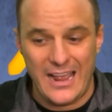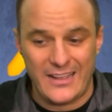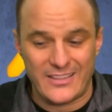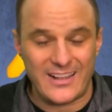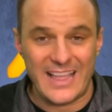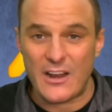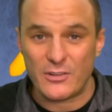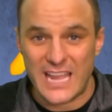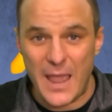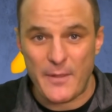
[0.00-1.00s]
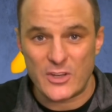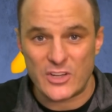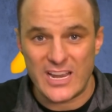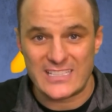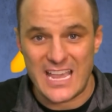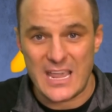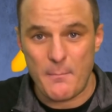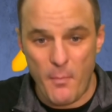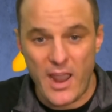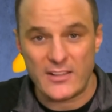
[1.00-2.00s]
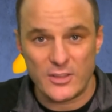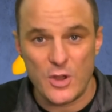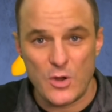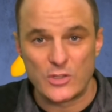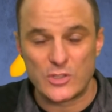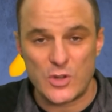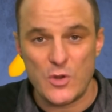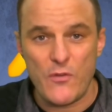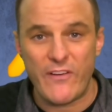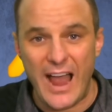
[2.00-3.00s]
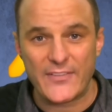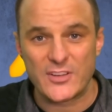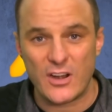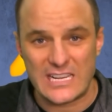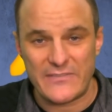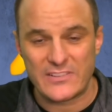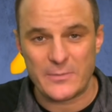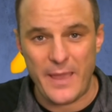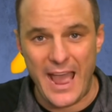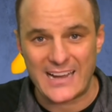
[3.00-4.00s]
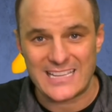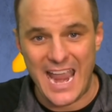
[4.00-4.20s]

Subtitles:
The collateral damage is that you might lose 2 5-star defensive backs